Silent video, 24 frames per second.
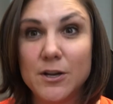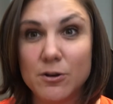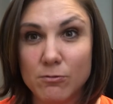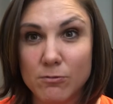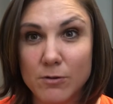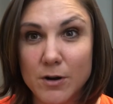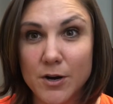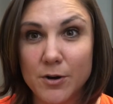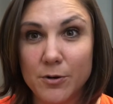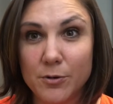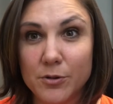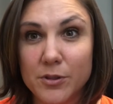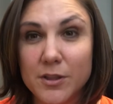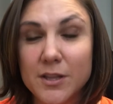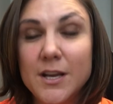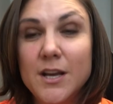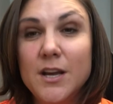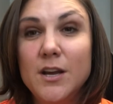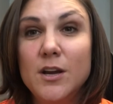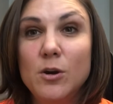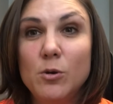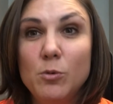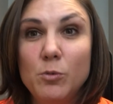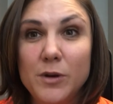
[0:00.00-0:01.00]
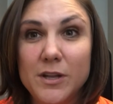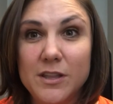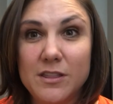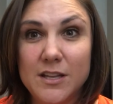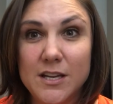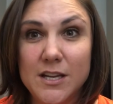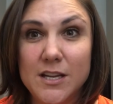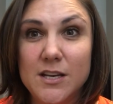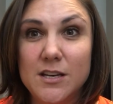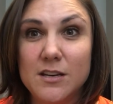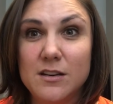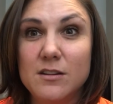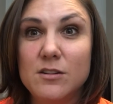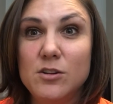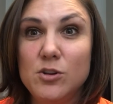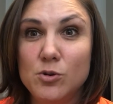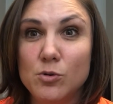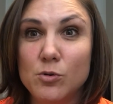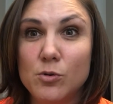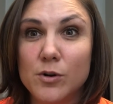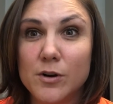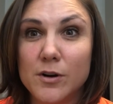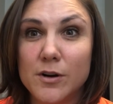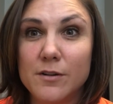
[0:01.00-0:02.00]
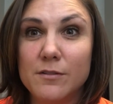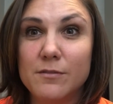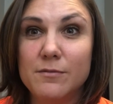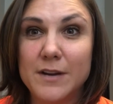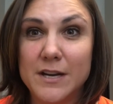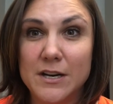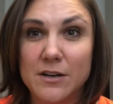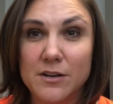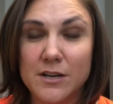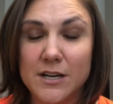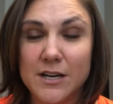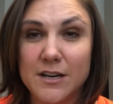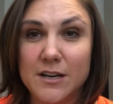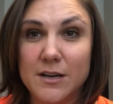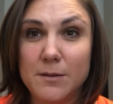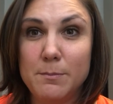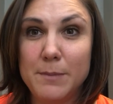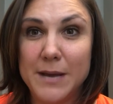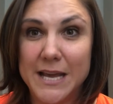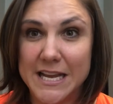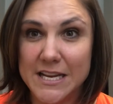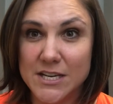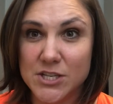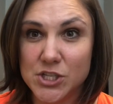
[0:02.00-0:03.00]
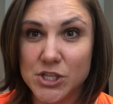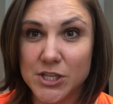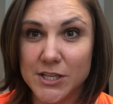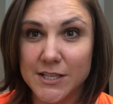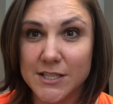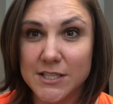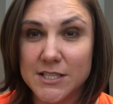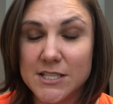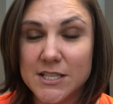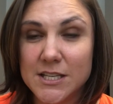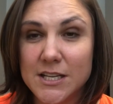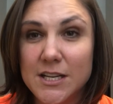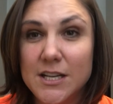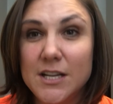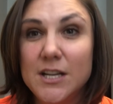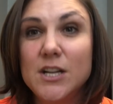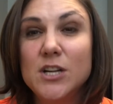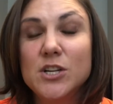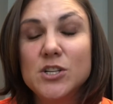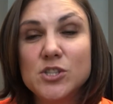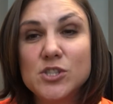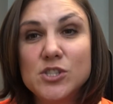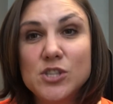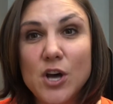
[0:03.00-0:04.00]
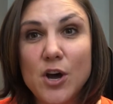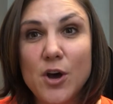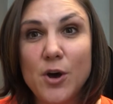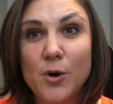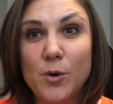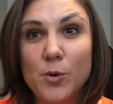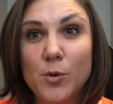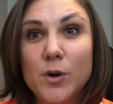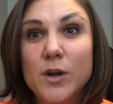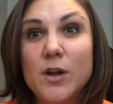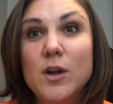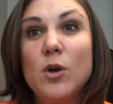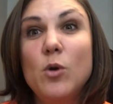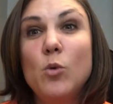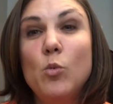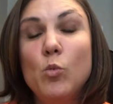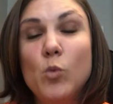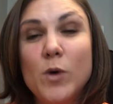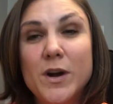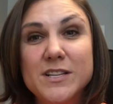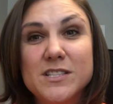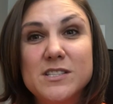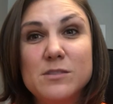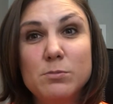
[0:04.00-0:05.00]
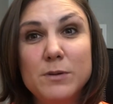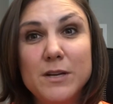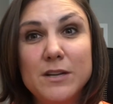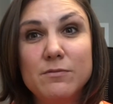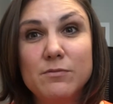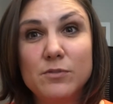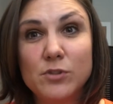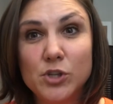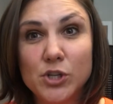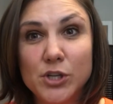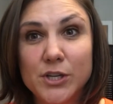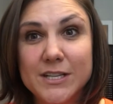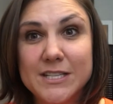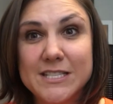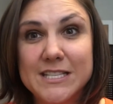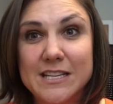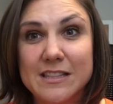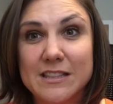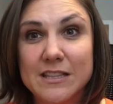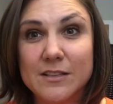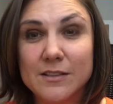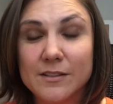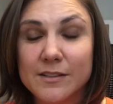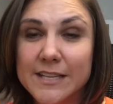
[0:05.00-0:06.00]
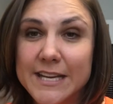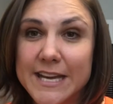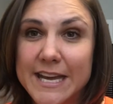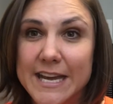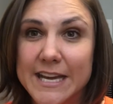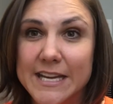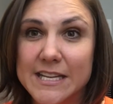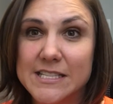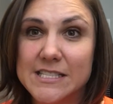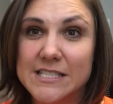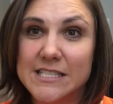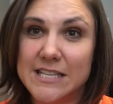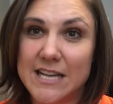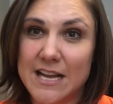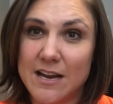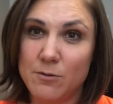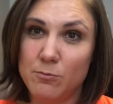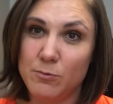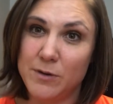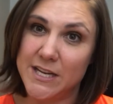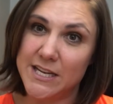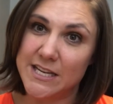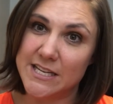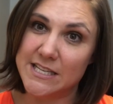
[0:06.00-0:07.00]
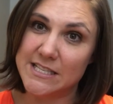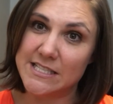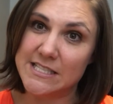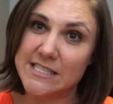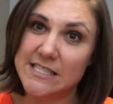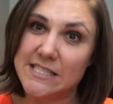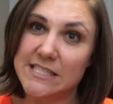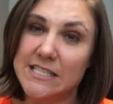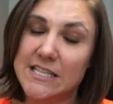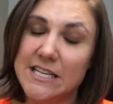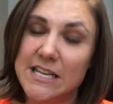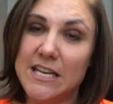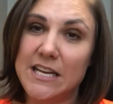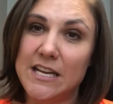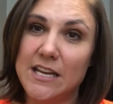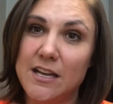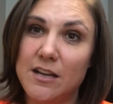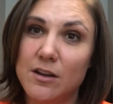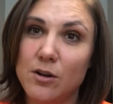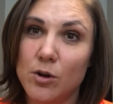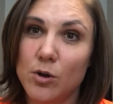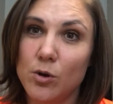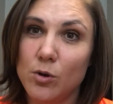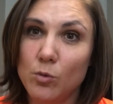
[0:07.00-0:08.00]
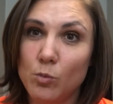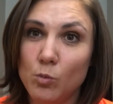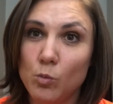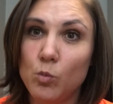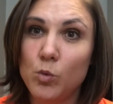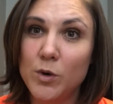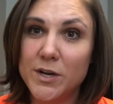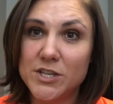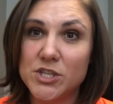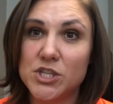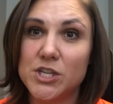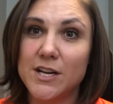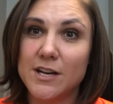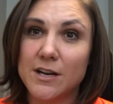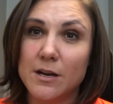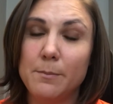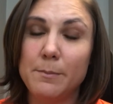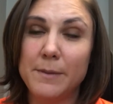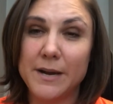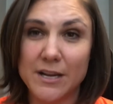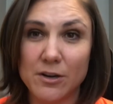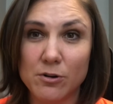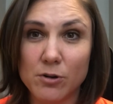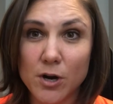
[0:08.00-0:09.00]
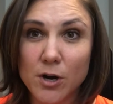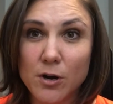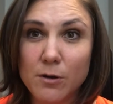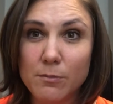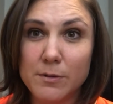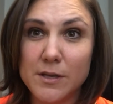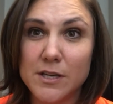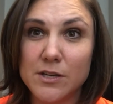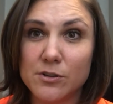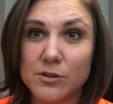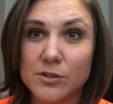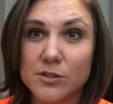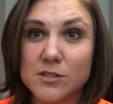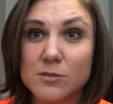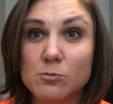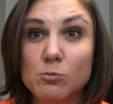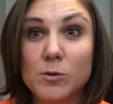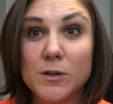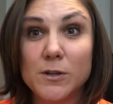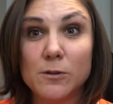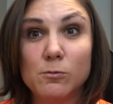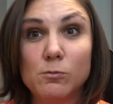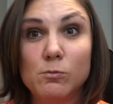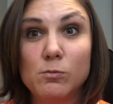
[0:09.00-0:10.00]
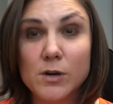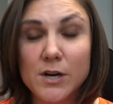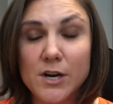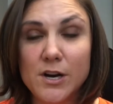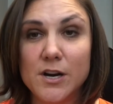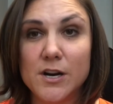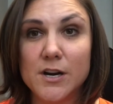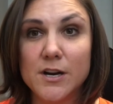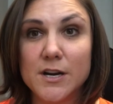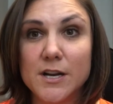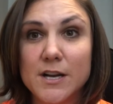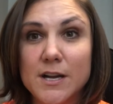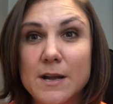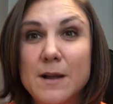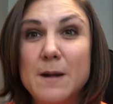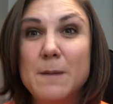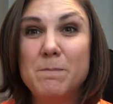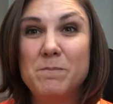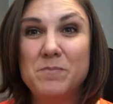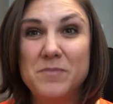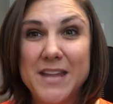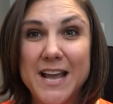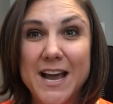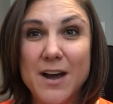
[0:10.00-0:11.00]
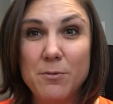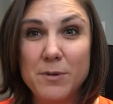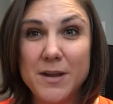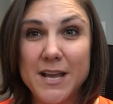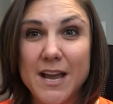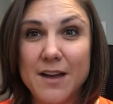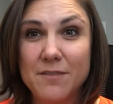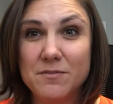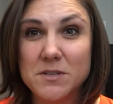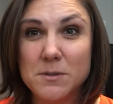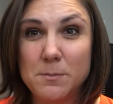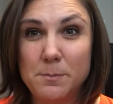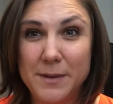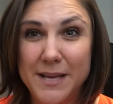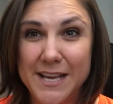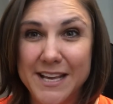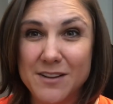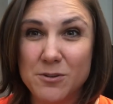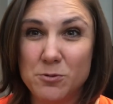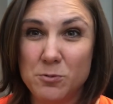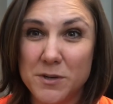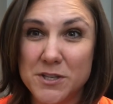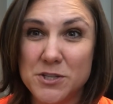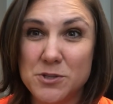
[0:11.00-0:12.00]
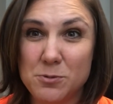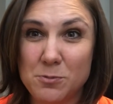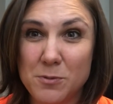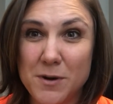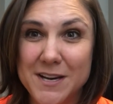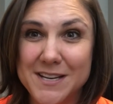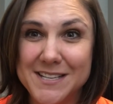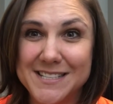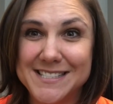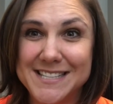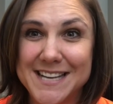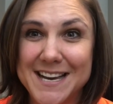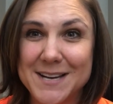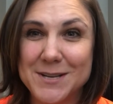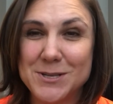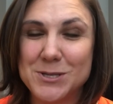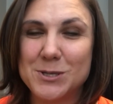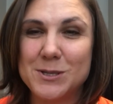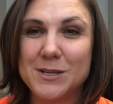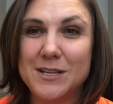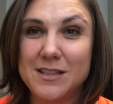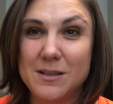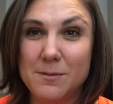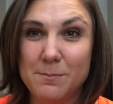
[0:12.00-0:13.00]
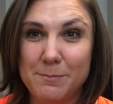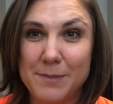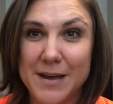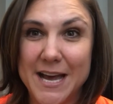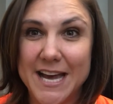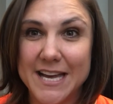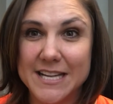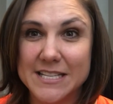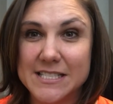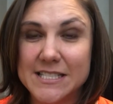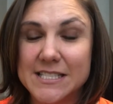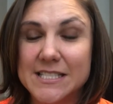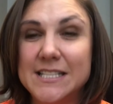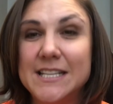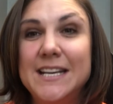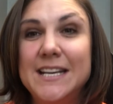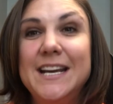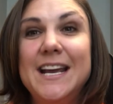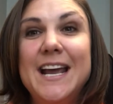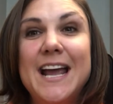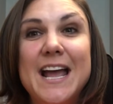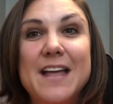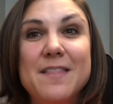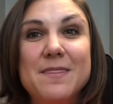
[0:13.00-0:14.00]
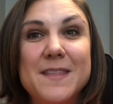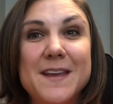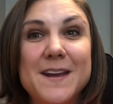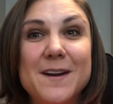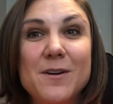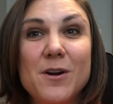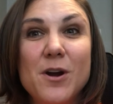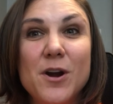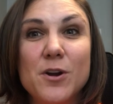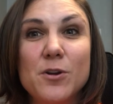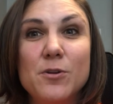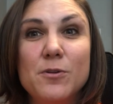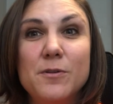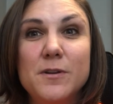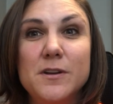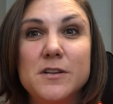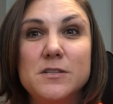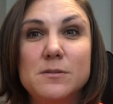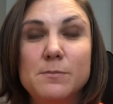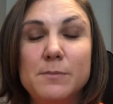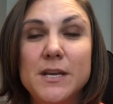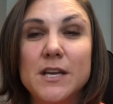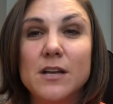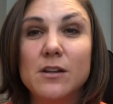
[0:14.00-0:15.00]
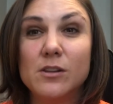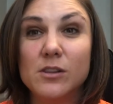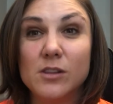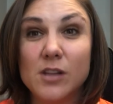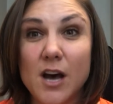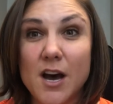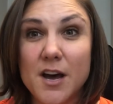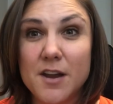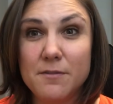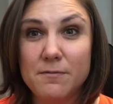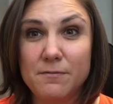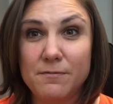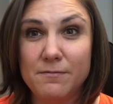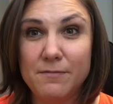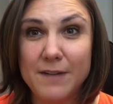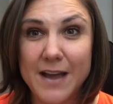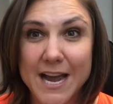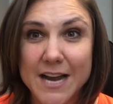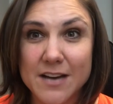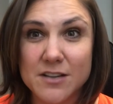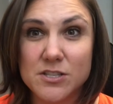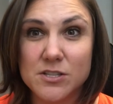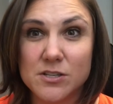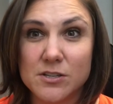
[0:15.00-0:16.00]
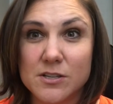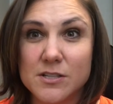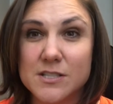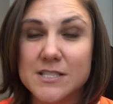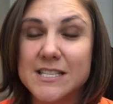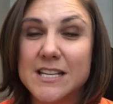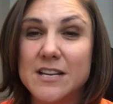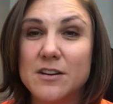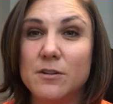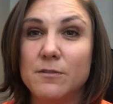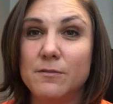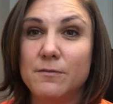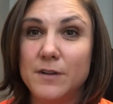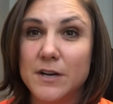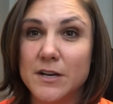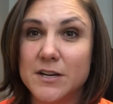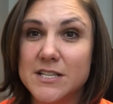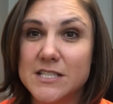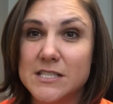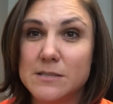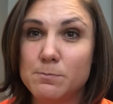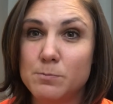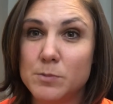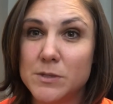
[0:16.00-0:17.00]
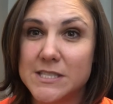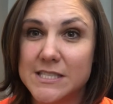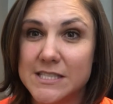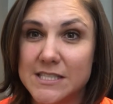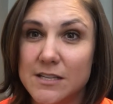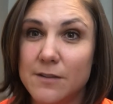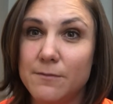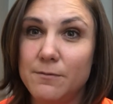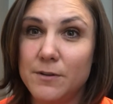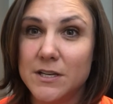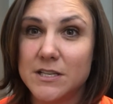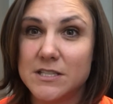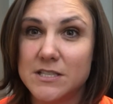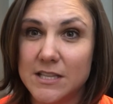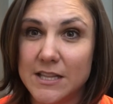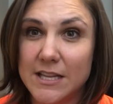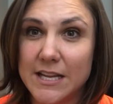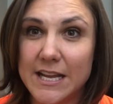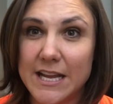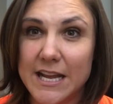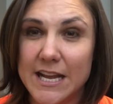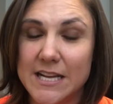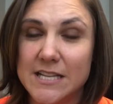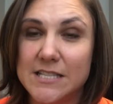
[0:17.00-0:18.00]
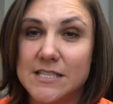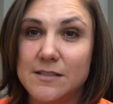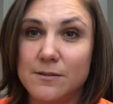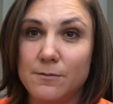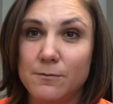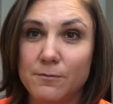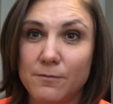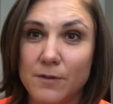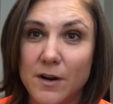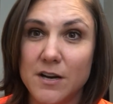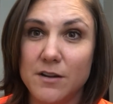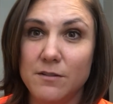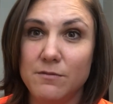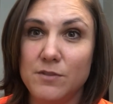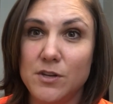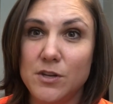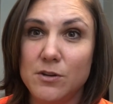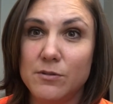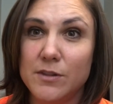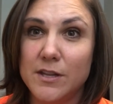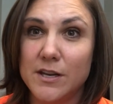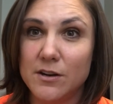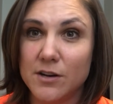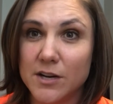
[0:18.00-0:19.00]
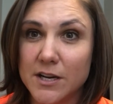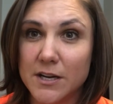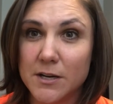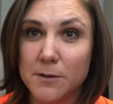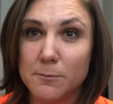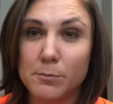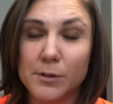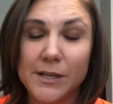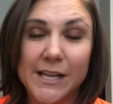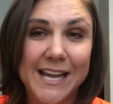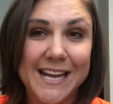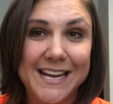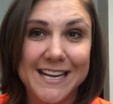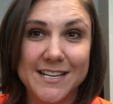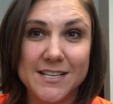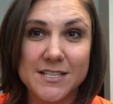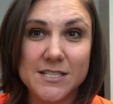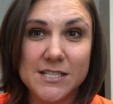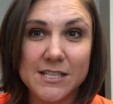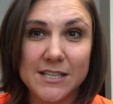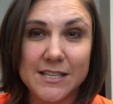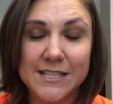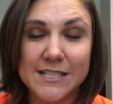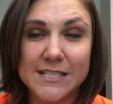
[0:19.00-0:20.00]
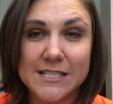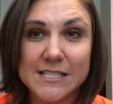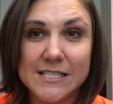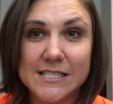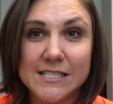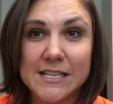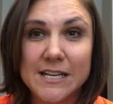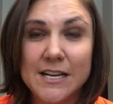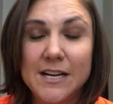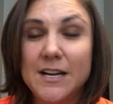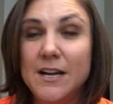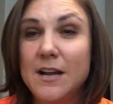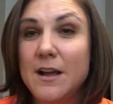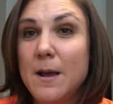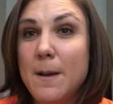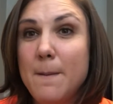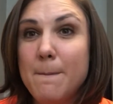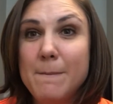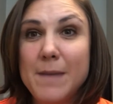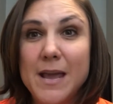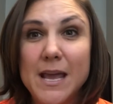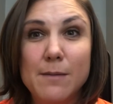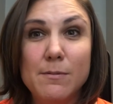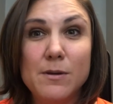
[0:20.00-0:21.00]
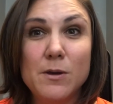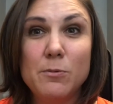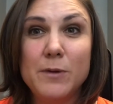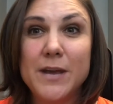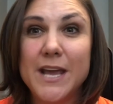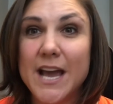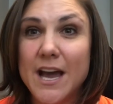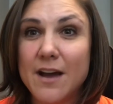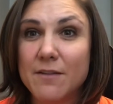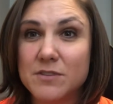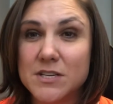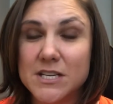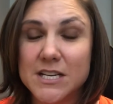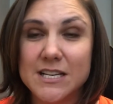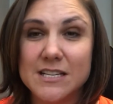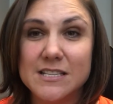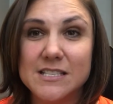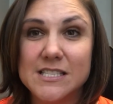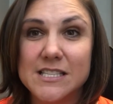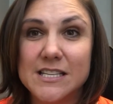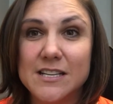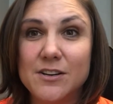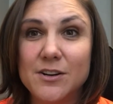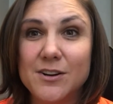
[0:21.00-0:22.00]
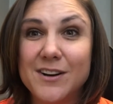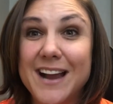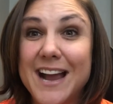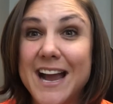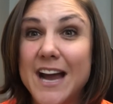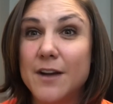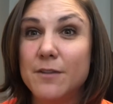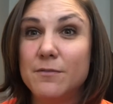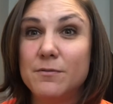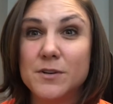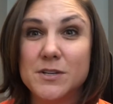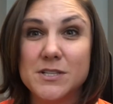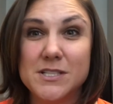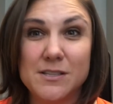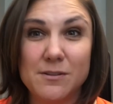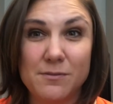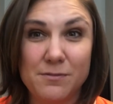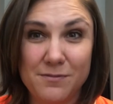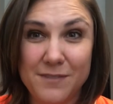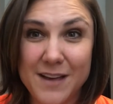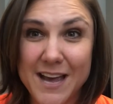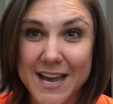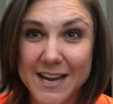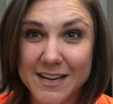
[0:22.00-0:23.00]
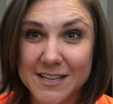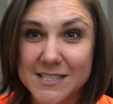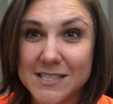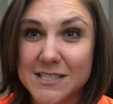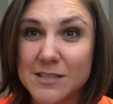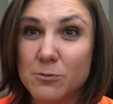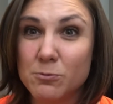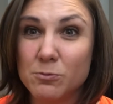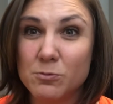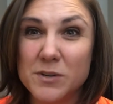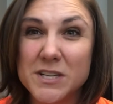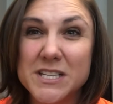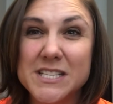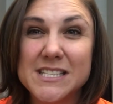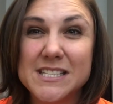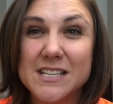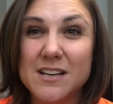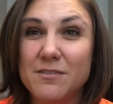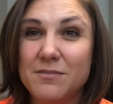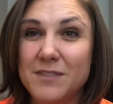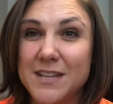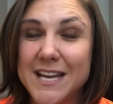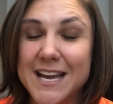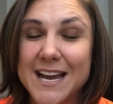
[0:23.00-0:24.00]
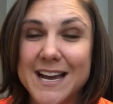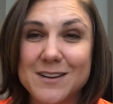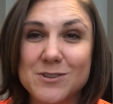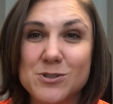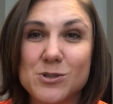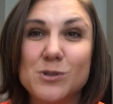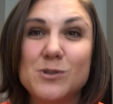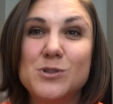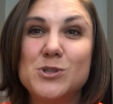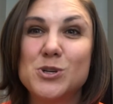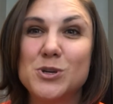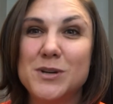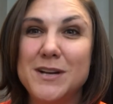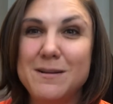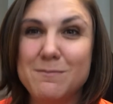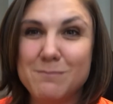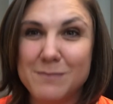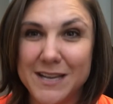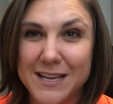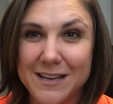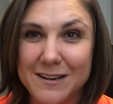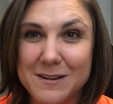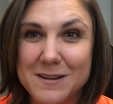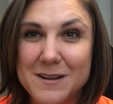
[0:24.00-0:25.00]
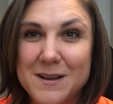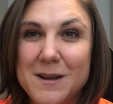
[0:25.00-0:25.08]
growth within your veterinary patient. So once we've looked at the list and we can see which antimicrobials will work, now we have to pick which one is actually the best. And there are going to be a lot of factors that are very specific to the case in front of you that are going to play into this. Maybe we have to consider adverse effects, the risk of the actual treatment